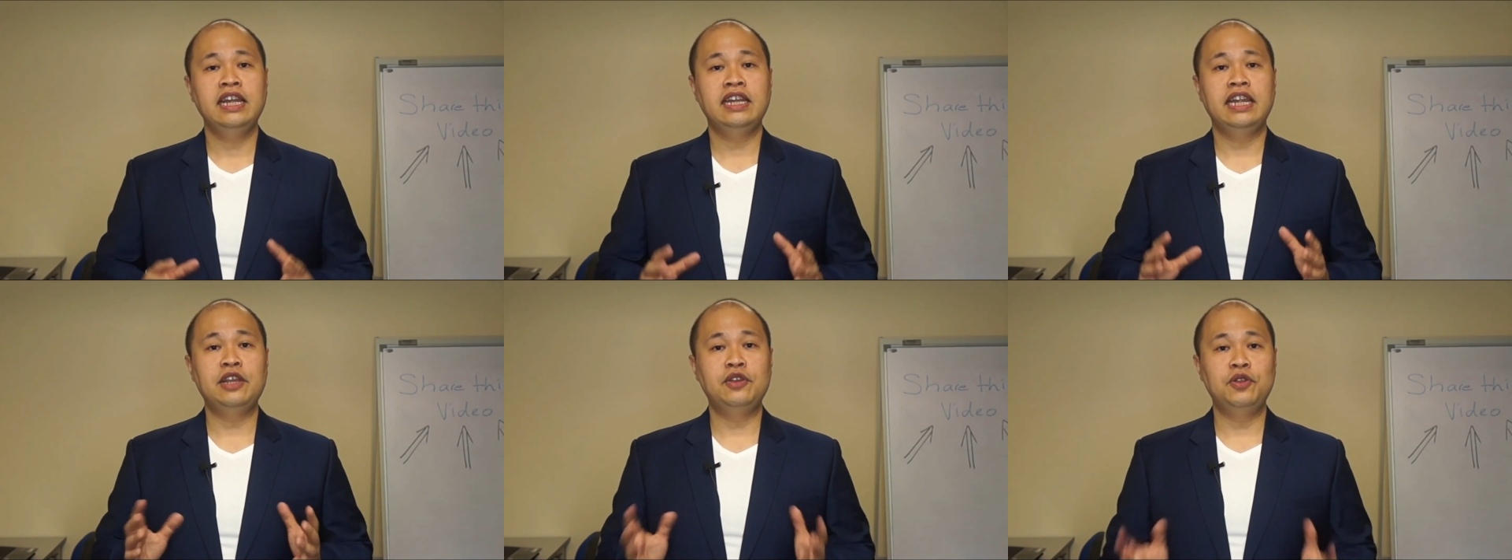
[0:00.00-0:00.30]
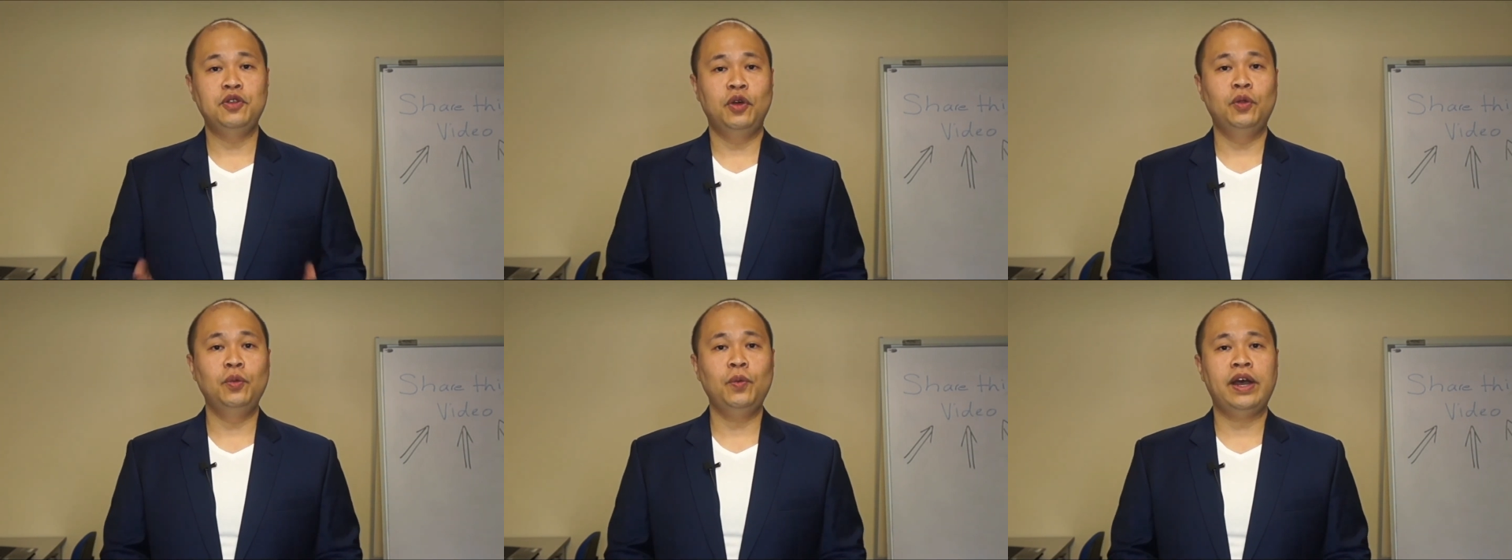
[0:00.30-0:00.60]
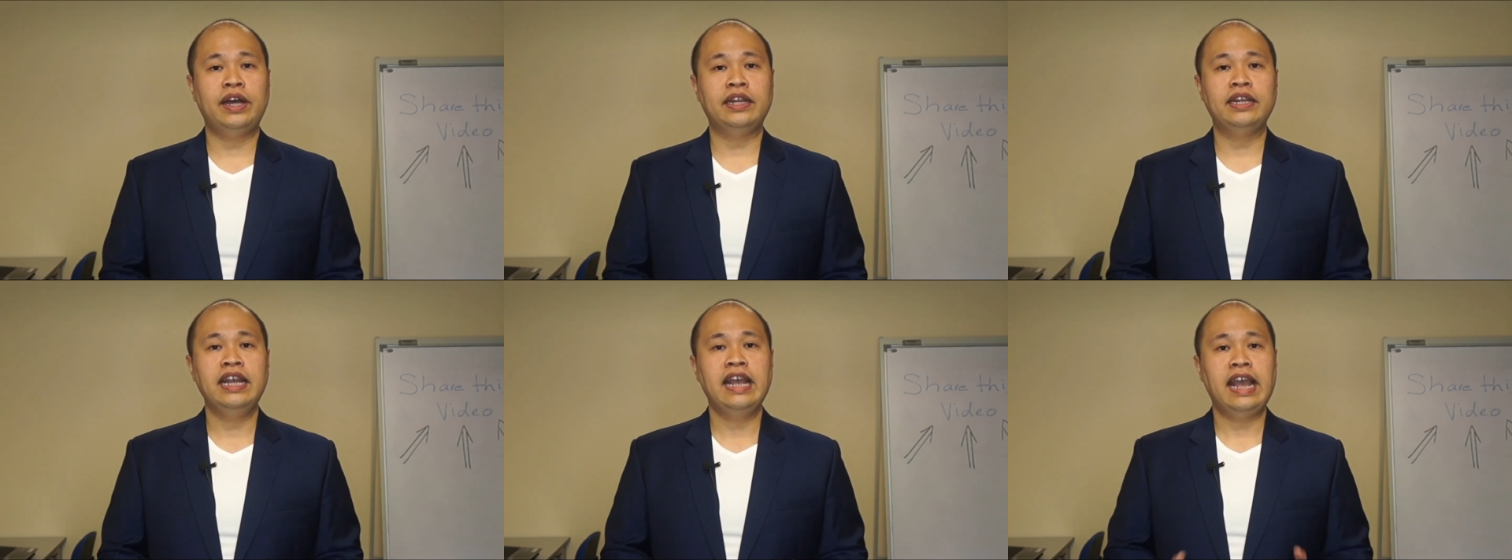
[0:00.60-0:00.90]
that you don't
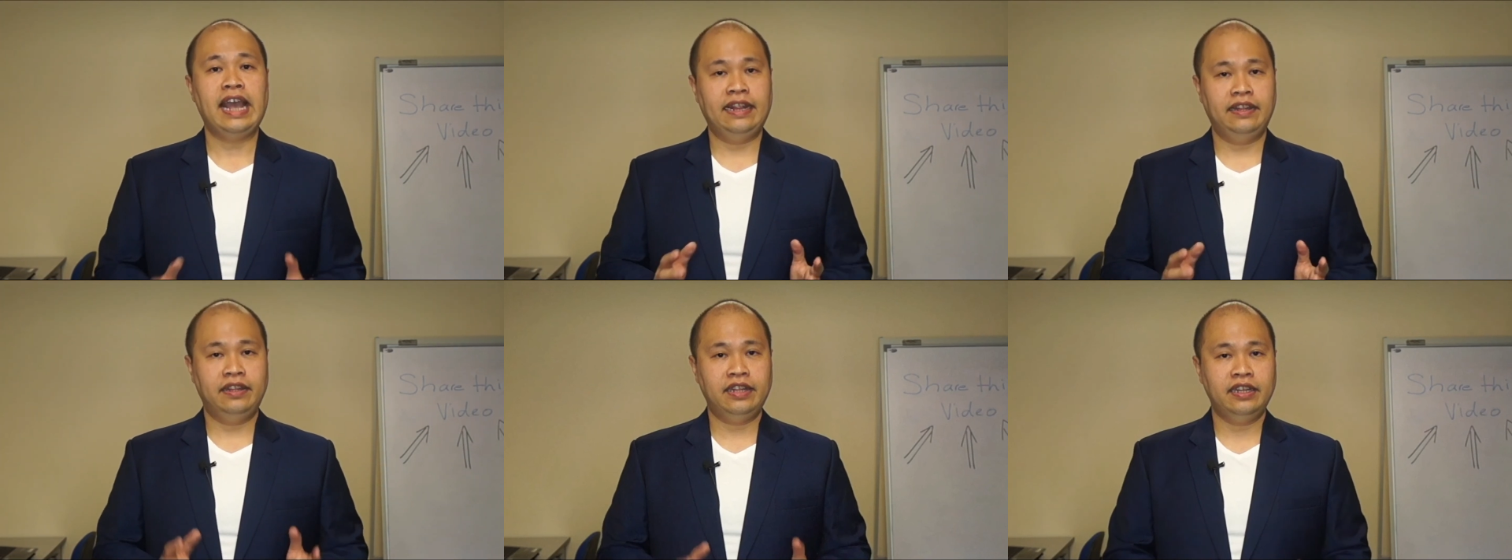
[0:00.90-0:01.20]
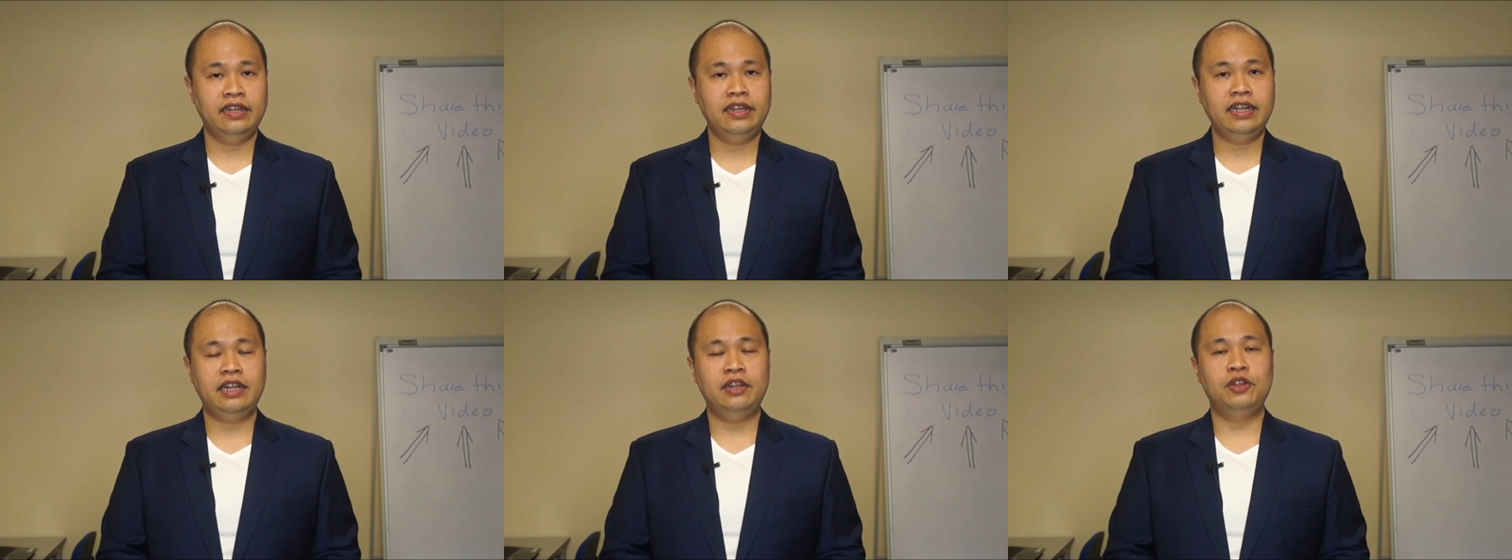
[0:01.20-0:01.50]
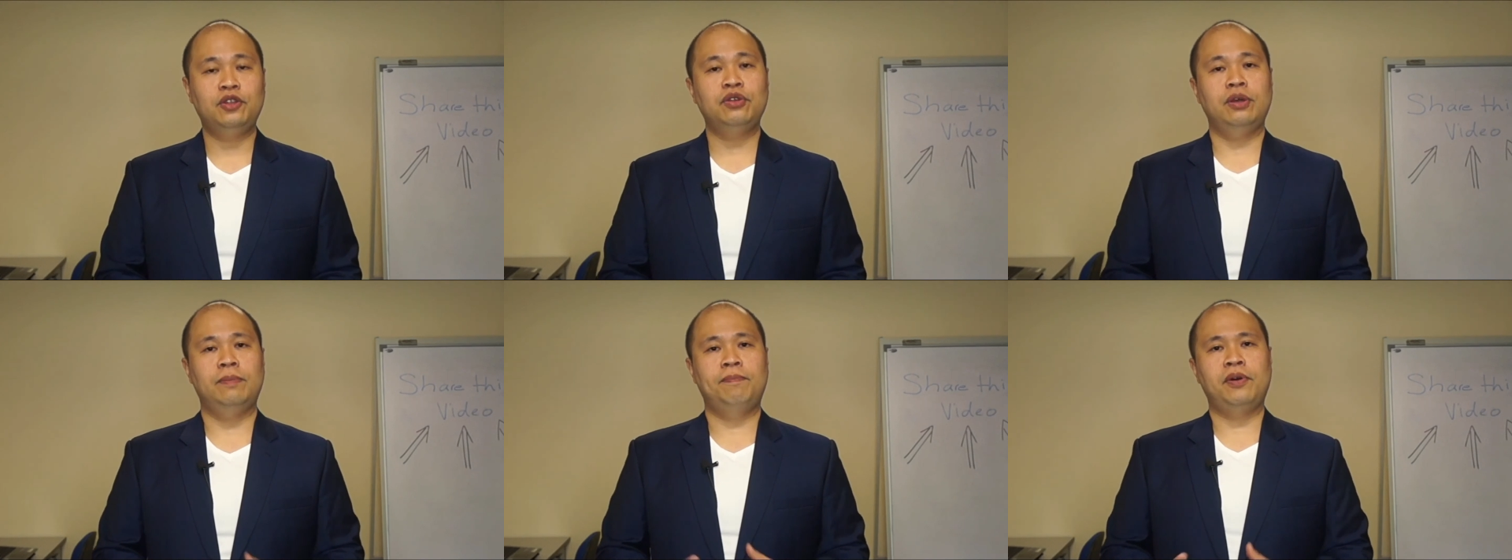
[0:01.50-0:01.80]
want and turn it
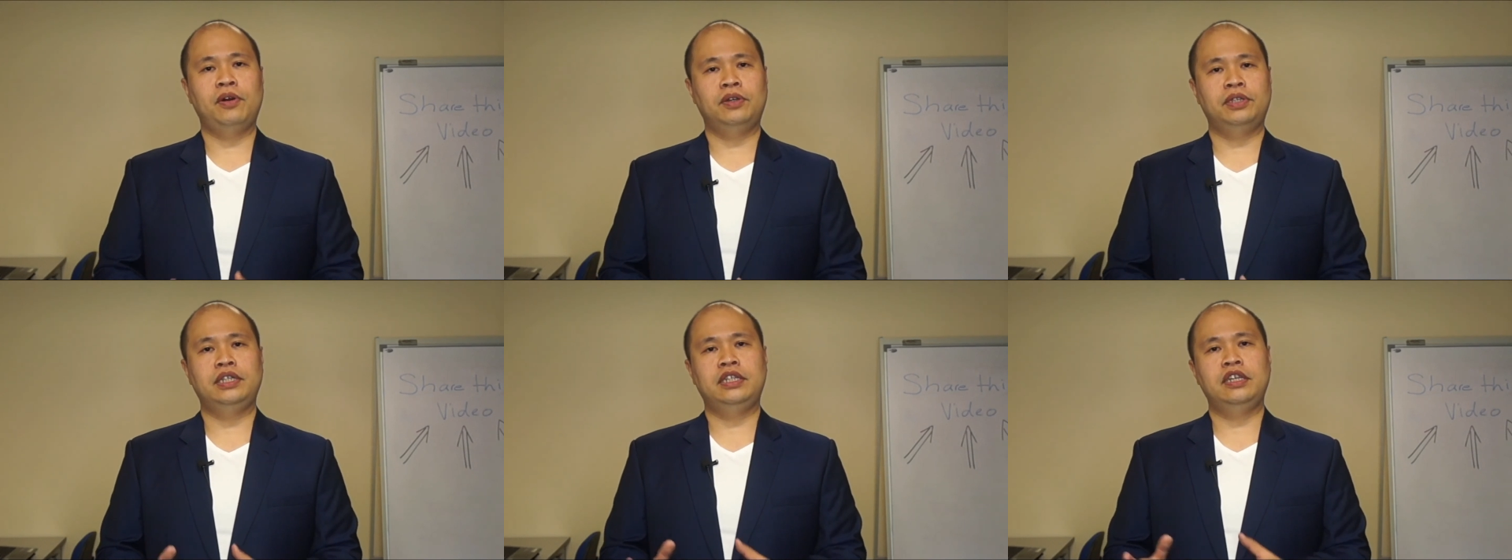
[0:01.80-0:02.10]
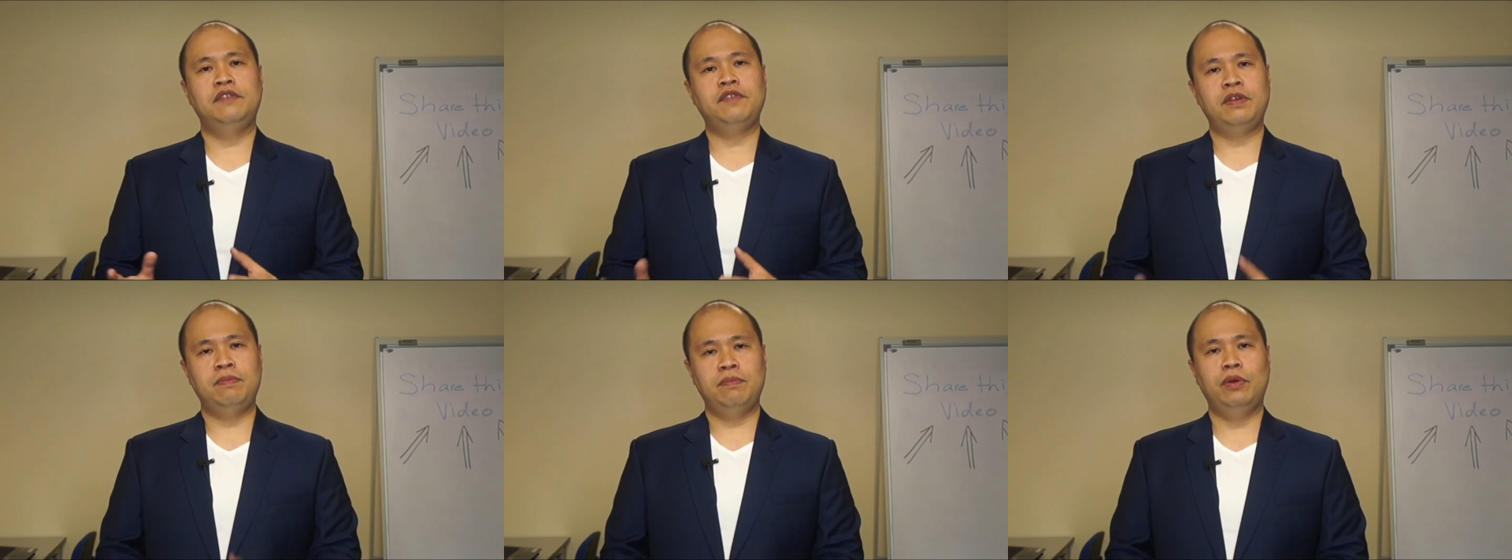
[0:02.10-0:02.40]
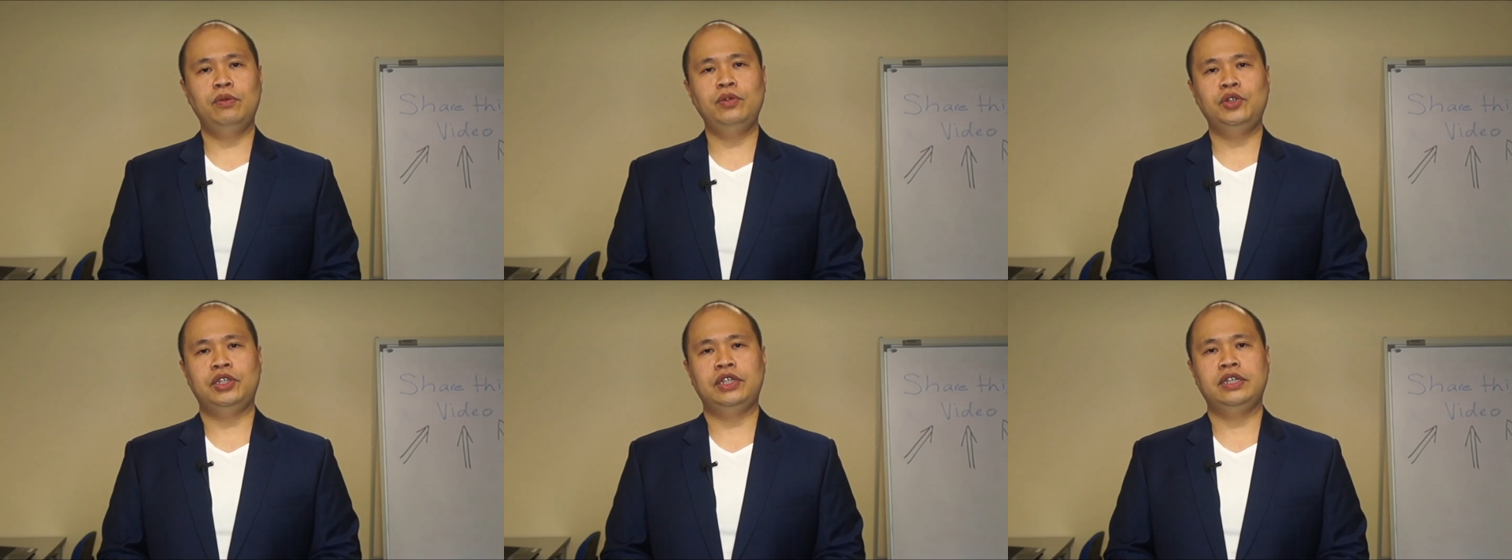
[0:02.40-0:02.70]
into a positive
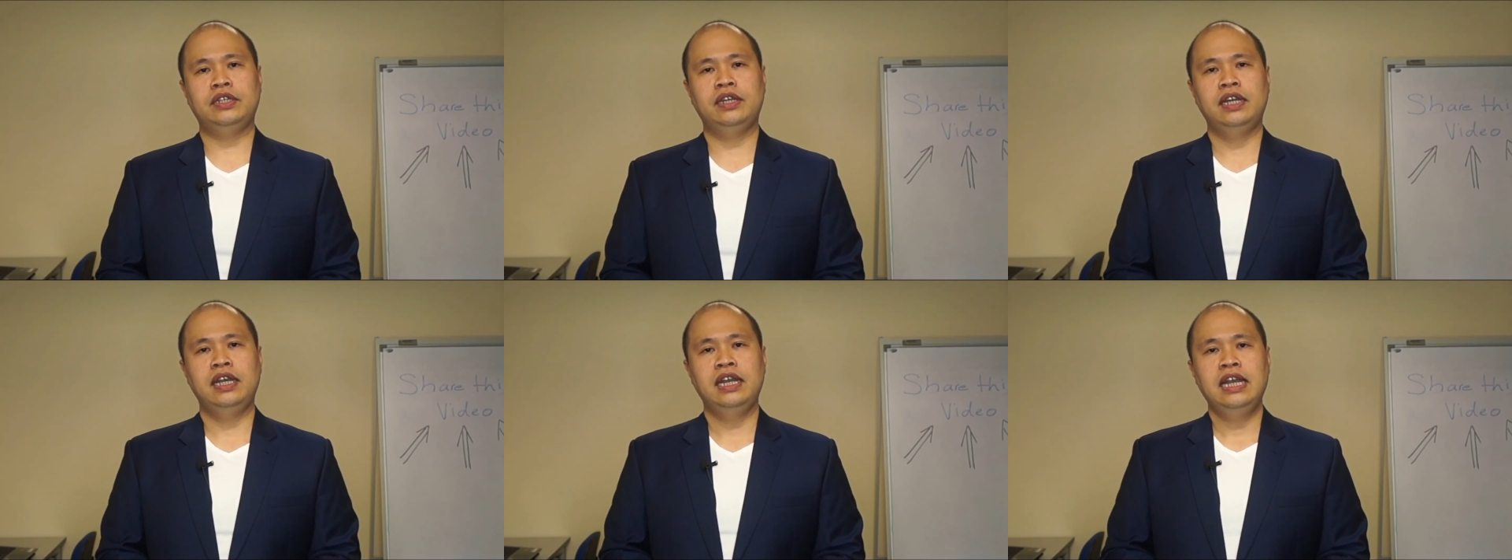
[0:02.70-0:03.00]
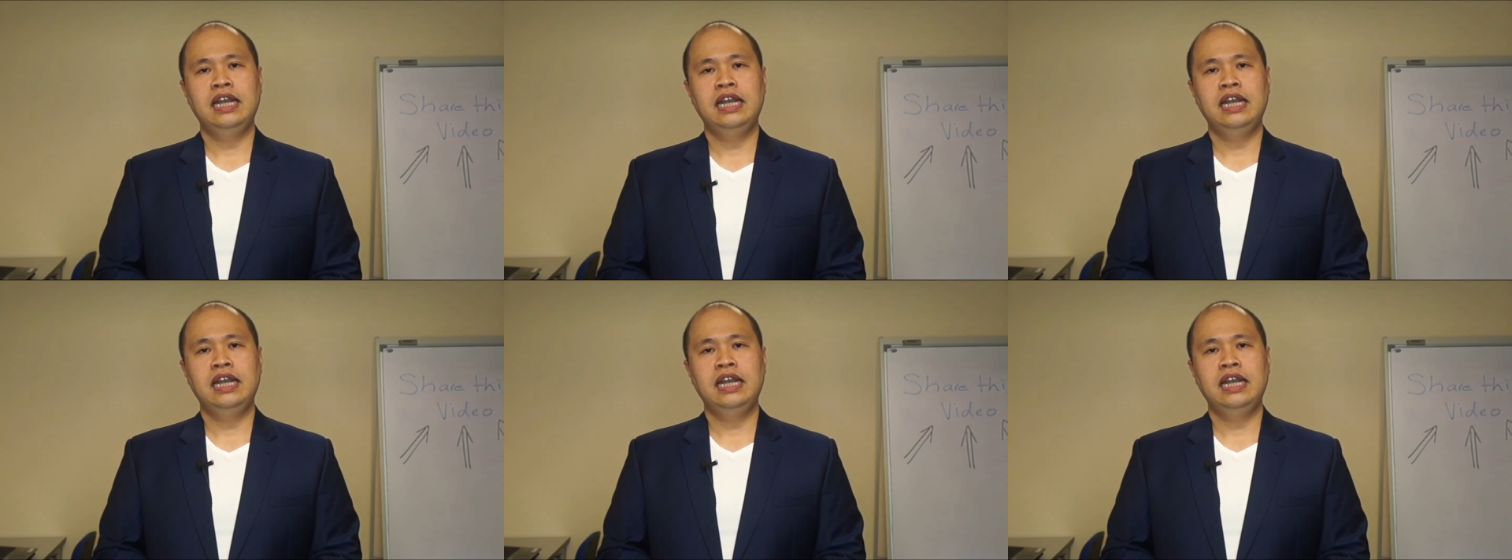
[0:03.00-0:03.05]
emotion.